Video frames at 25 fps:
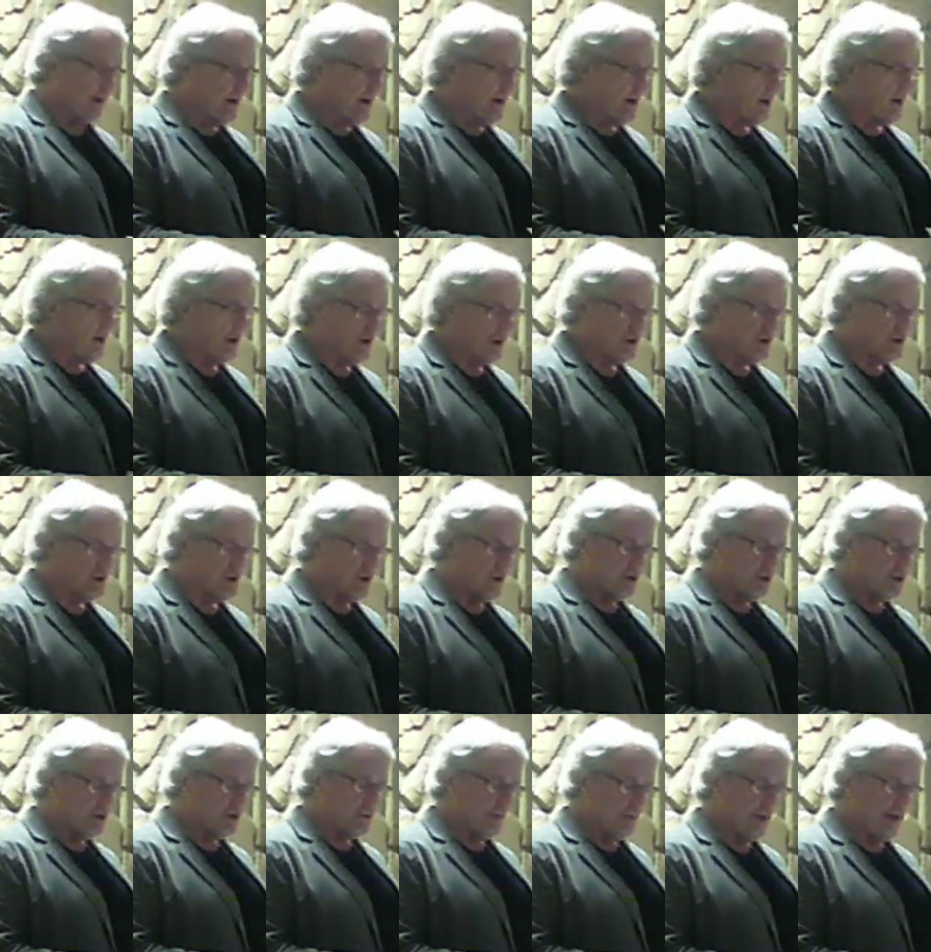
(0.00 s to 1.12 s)
carrying
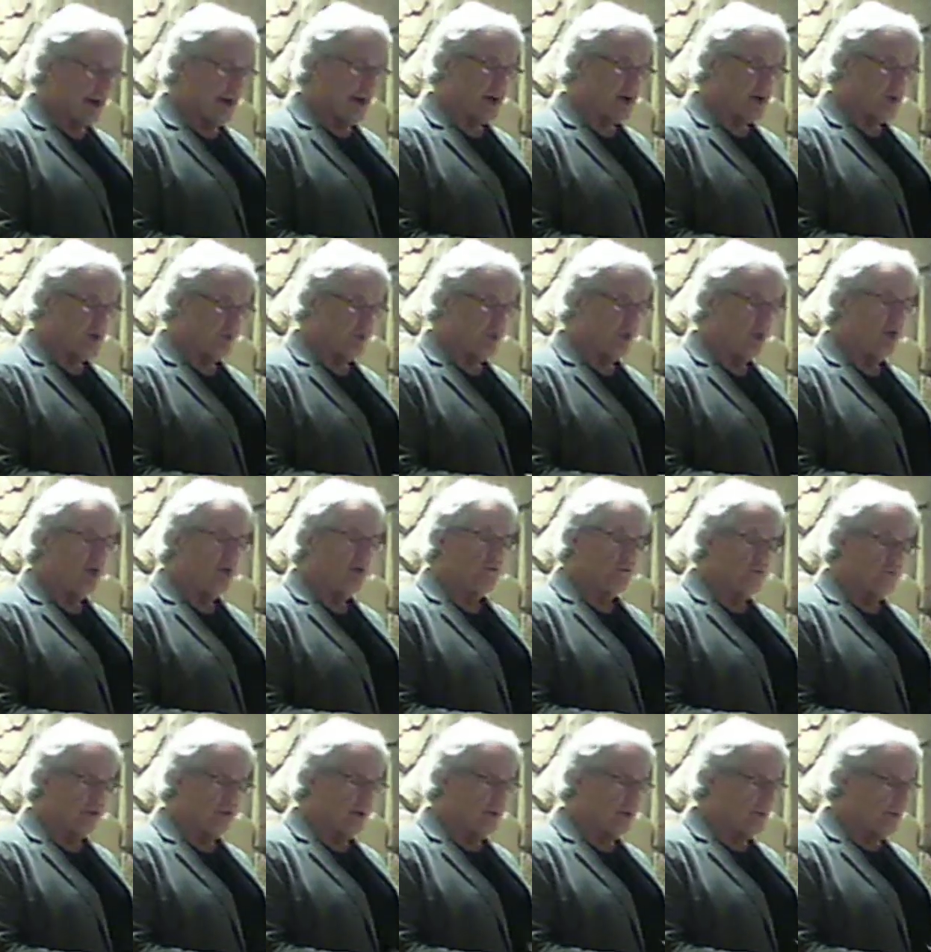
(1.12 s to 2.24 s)
chunks of the actual
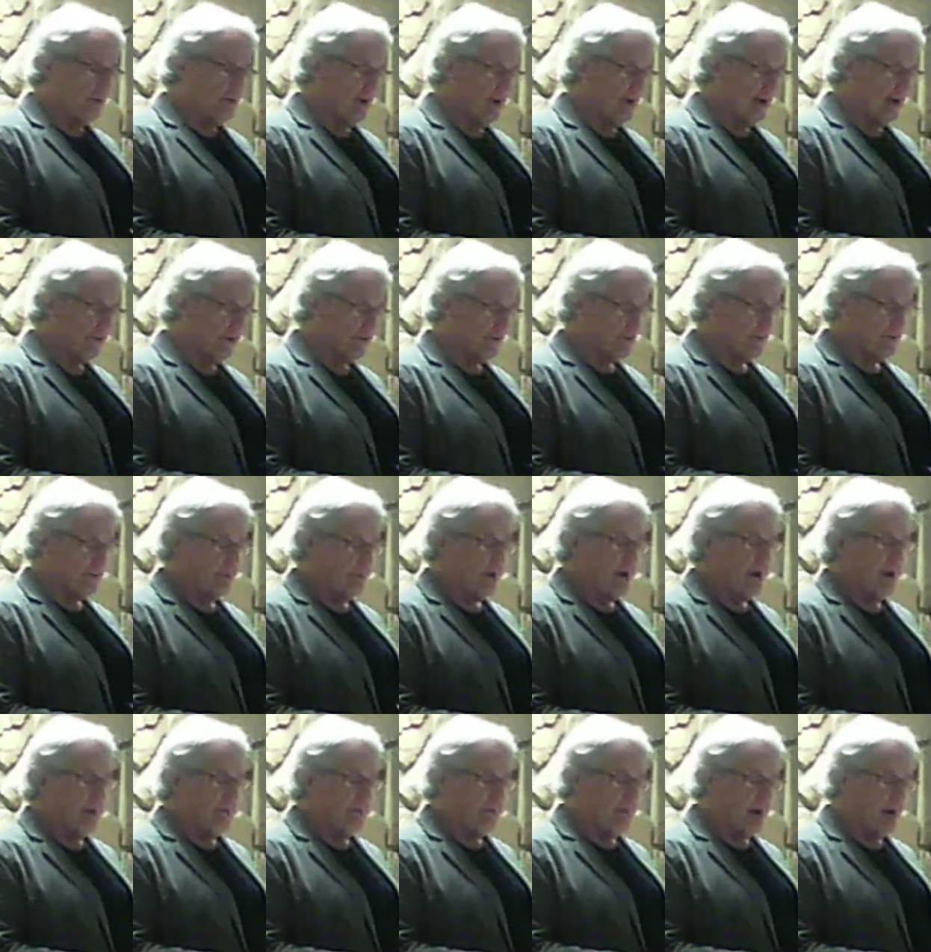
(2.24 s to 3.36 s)
fallen plaster
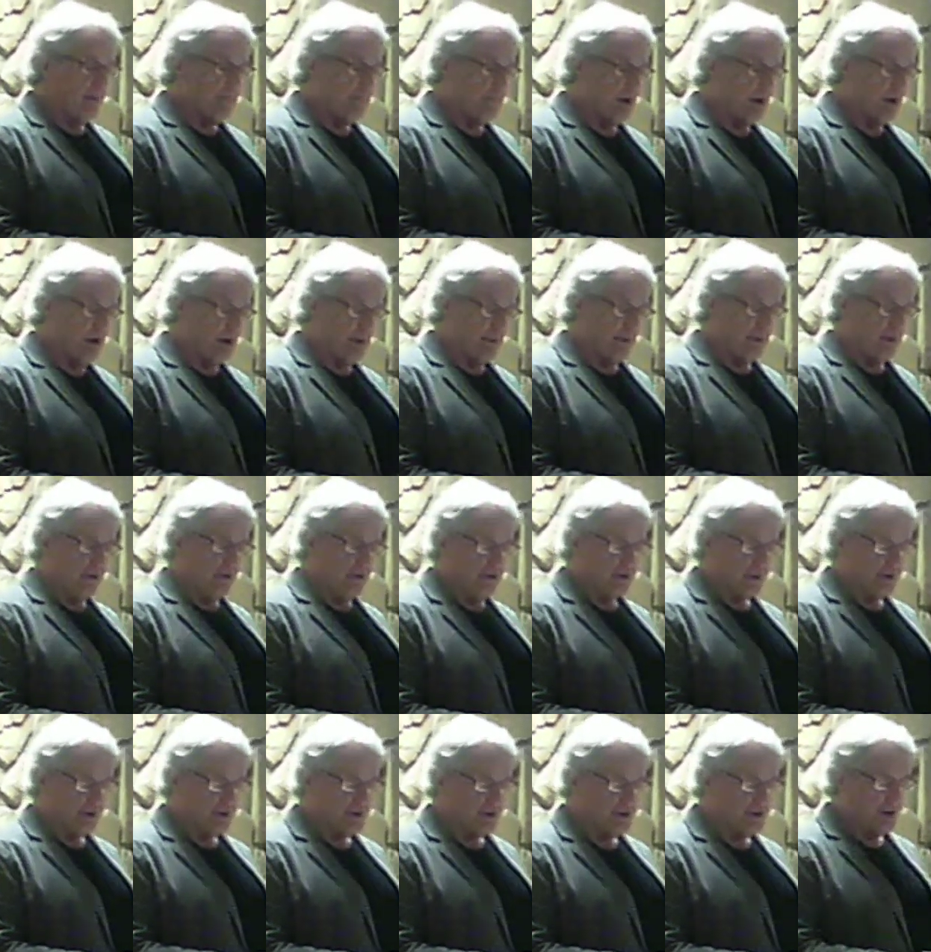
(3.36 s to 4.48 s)
and bombard him with
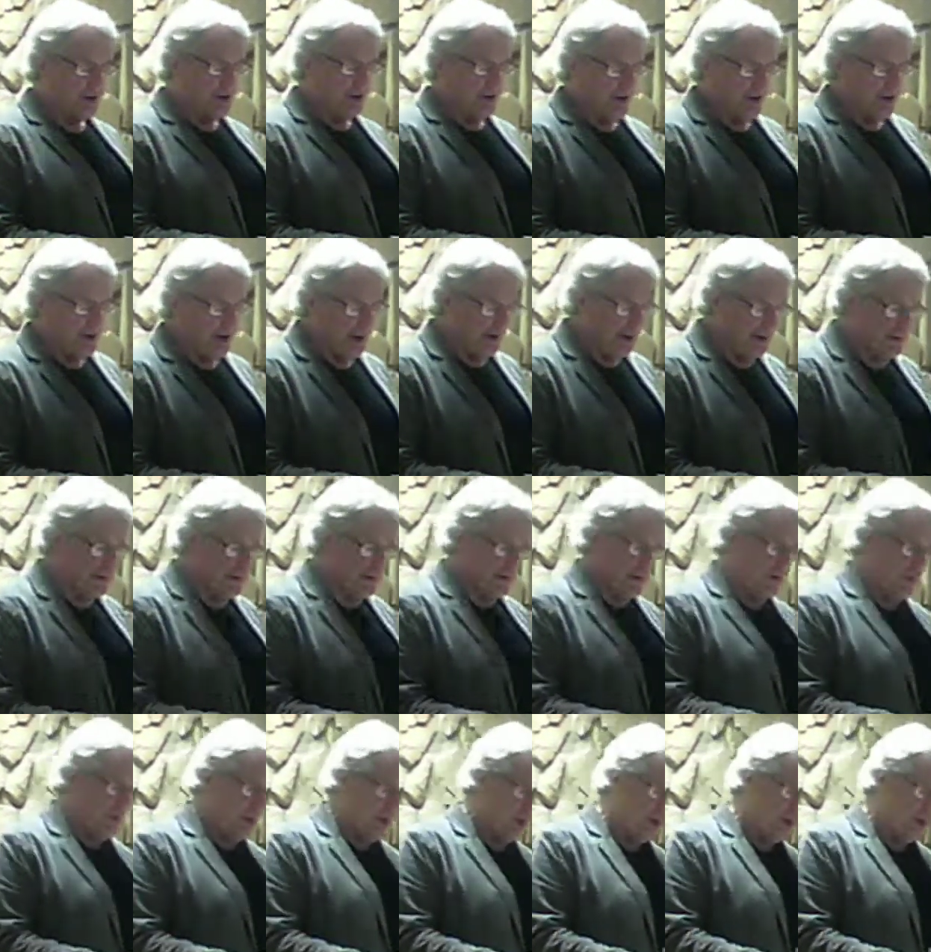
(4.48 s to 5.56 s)
these until we